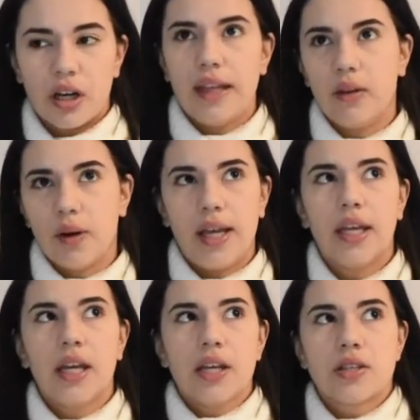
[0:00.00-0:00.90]
Anyway,
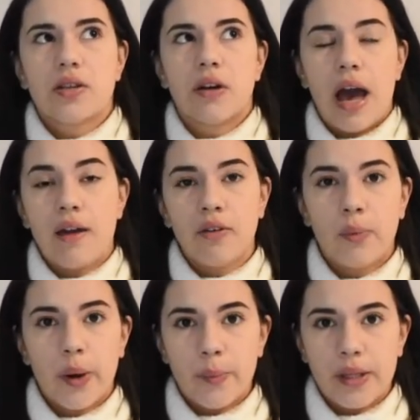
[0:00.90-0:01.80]
so have your
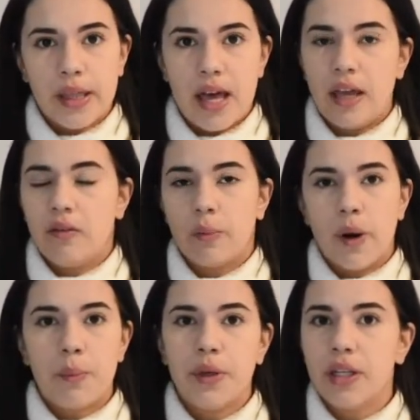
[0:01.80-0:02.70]
pump in there. If you're
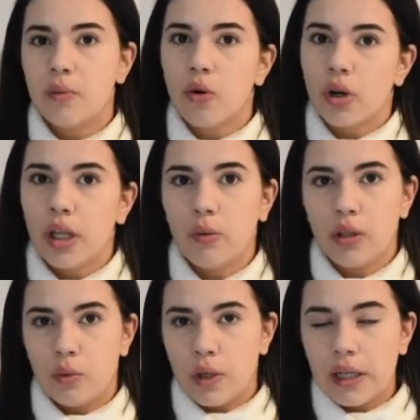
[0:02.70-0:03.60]
pumping in the morning
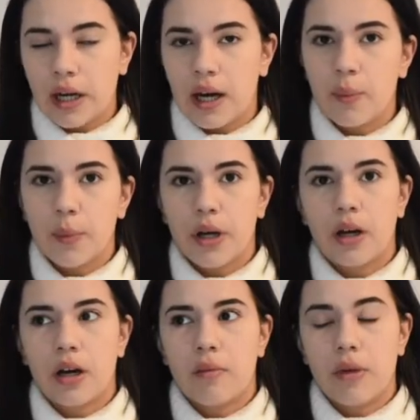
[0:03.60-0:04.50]
when you wake up,
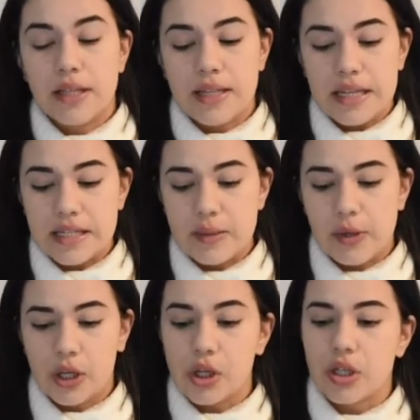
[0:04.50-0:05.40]
it's easy
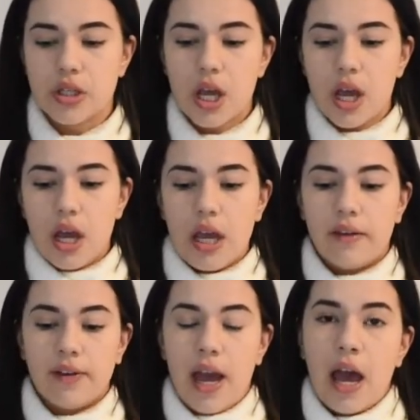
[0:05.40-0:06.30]
because
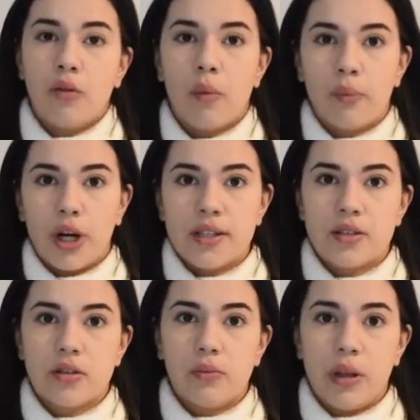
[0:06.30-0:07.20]
if I had one
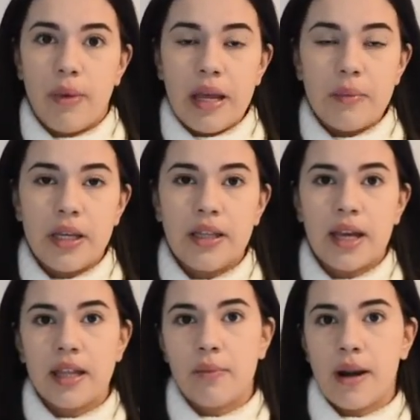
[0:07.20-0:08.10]
breast with a baby,
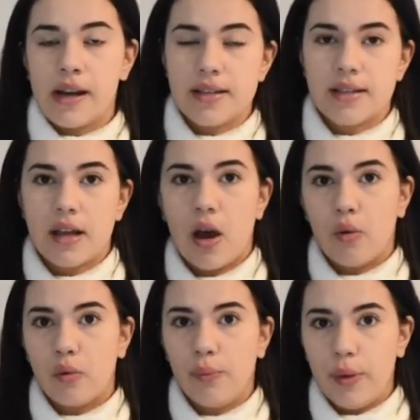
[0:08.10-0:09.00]
the other breast I
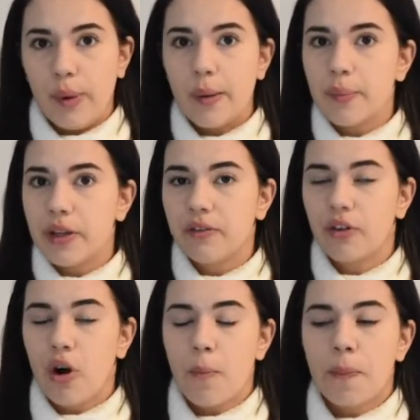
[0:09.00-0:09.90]
will be pumping
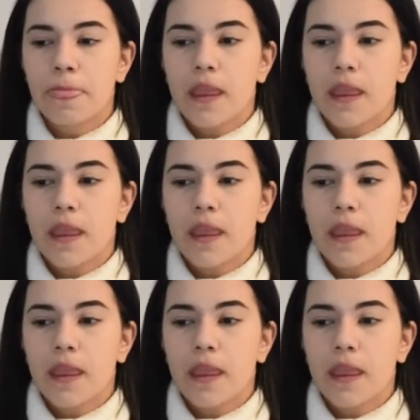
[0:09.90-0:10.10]
from.